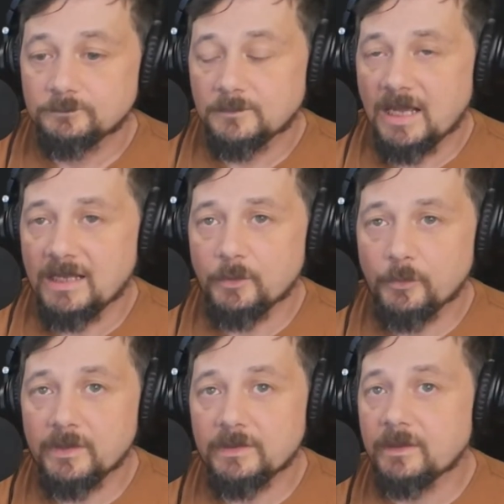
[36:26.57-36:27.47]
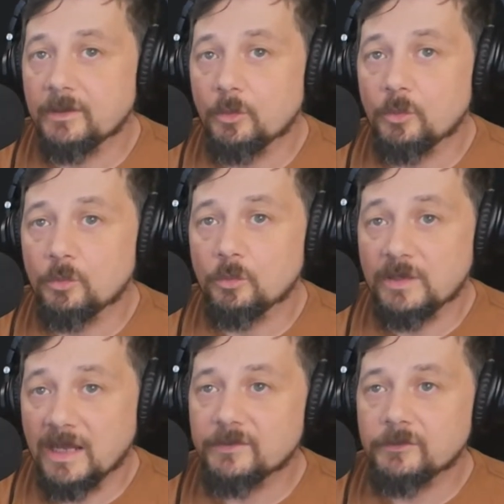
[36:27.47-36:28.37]
I know that Nicole
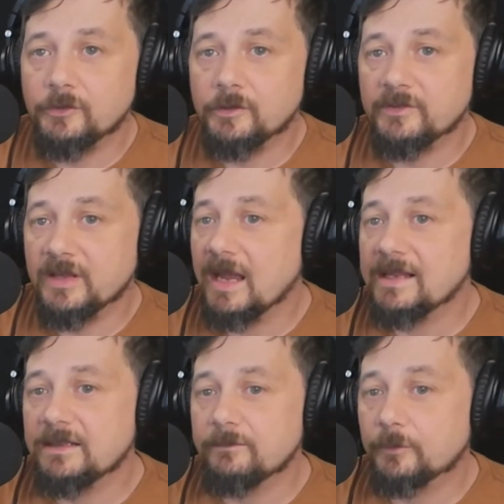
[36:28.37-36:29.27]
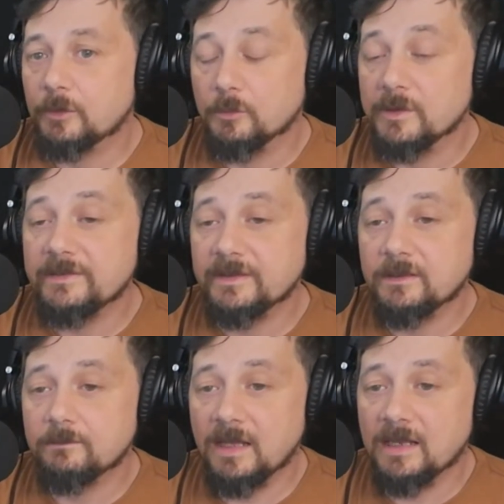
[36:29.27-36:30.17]
Kessinger is hiding for a
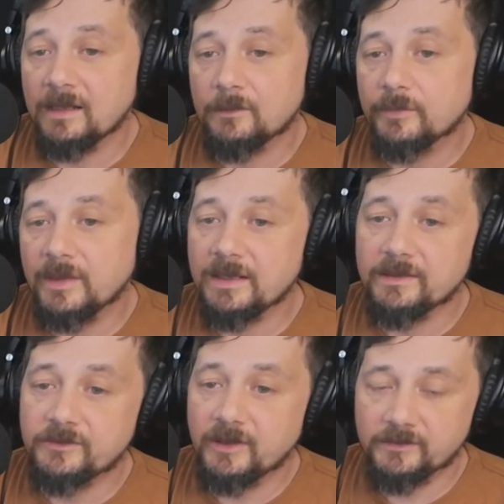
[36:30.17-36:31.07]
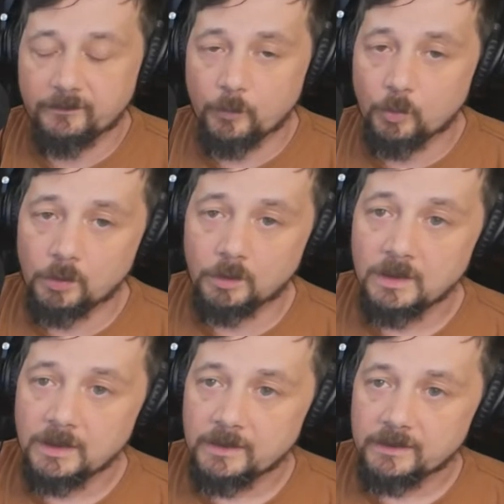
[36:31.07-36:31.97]
reason, and I don't think it's just for,
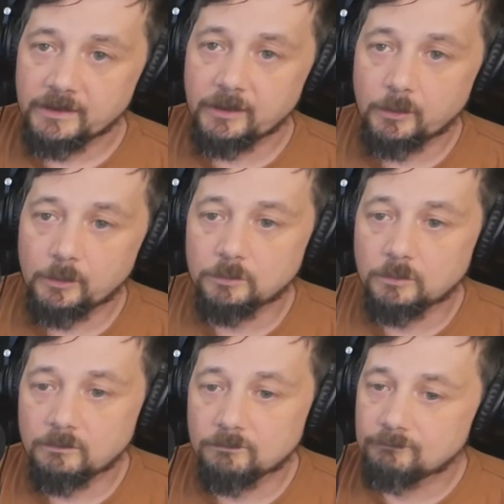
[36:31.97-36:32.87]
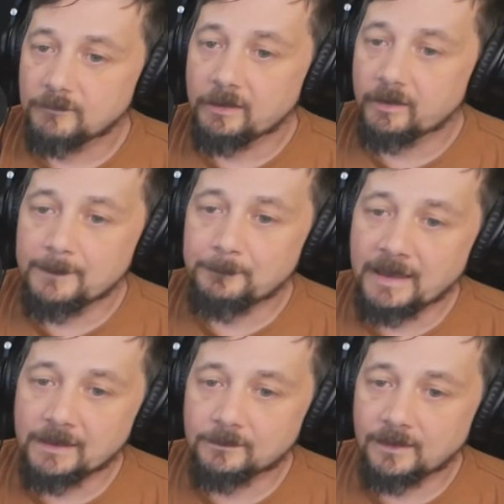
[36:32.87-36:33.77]
internet
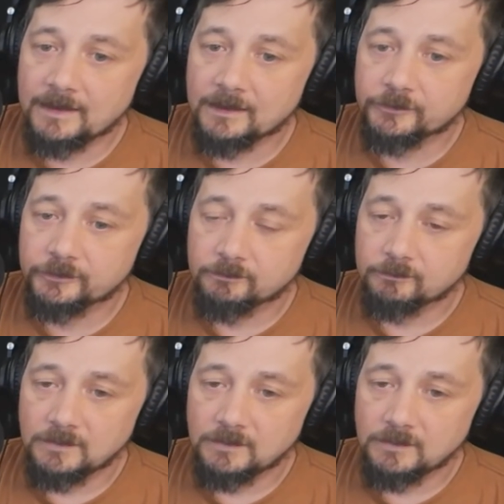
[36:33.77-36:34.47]
backlash.